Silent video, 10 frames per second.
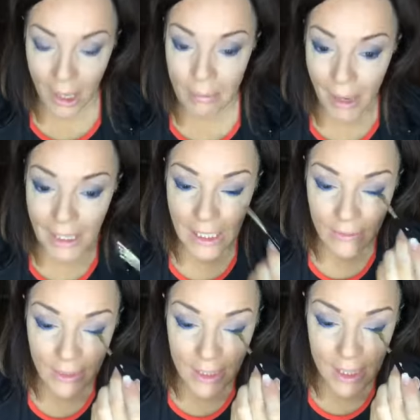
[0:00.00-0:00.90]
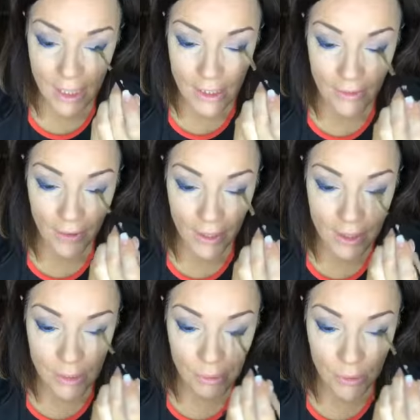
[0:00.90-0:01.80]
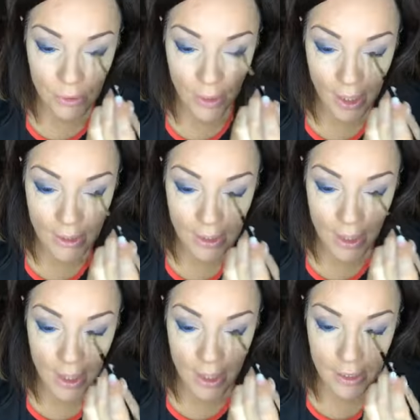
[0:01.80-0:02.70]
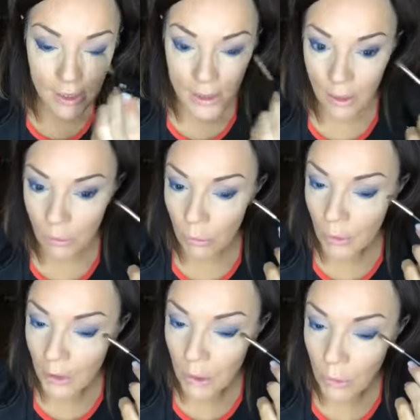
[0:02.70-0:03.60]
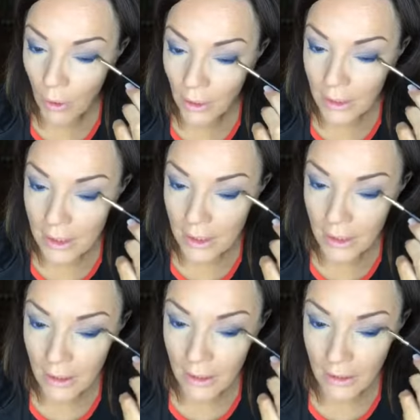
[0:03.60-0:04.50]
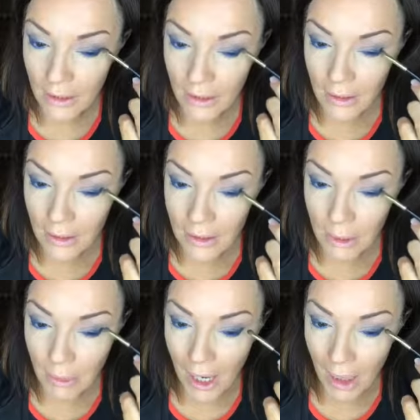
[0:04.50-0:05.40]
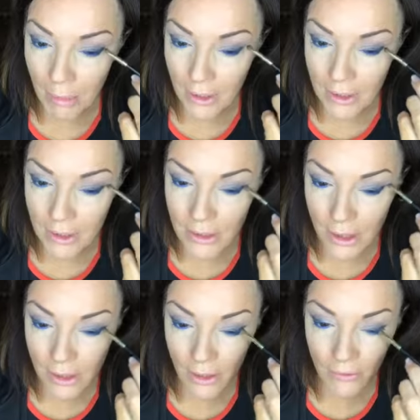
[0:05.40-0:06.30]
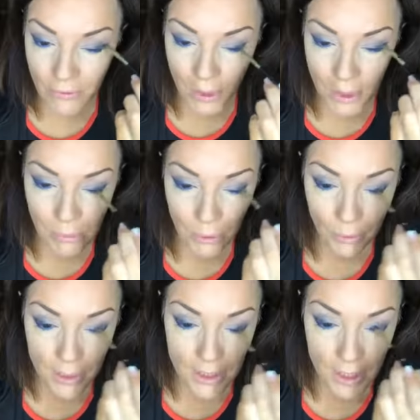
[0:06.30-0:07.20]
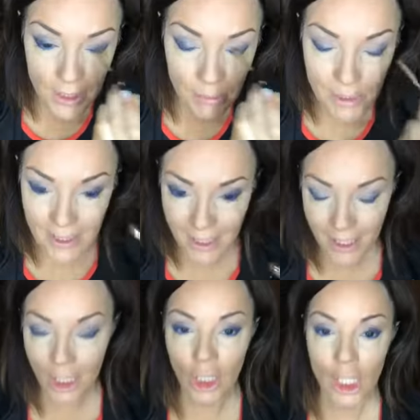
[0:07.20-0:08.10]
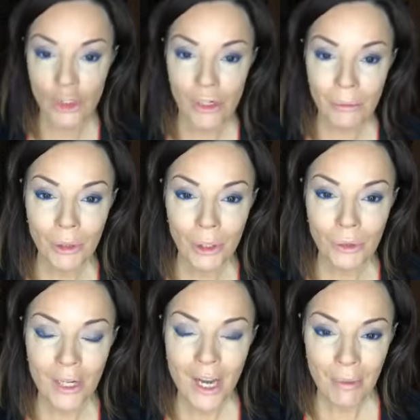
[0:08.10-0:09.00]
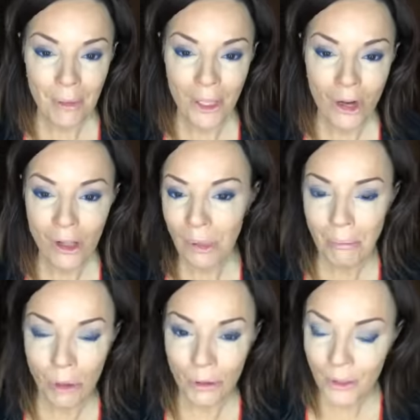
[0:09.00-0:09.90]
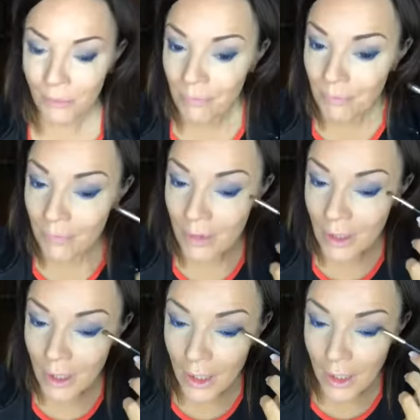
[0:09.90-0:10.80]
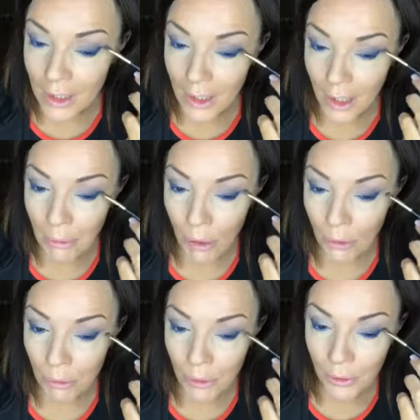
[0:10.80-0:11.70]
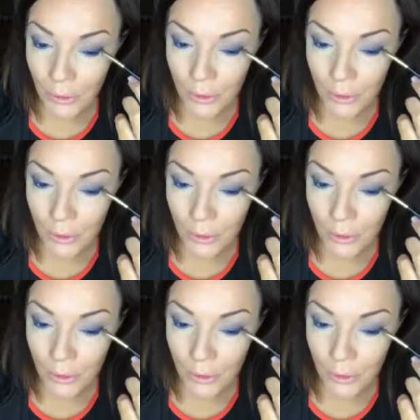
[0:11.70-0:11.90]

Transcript: might even intensify this blue, you guys, just because I really want it to pop. It's such a fun blue. It's like, to me, it's like an electric blue, but they call it polar, like a polar blue.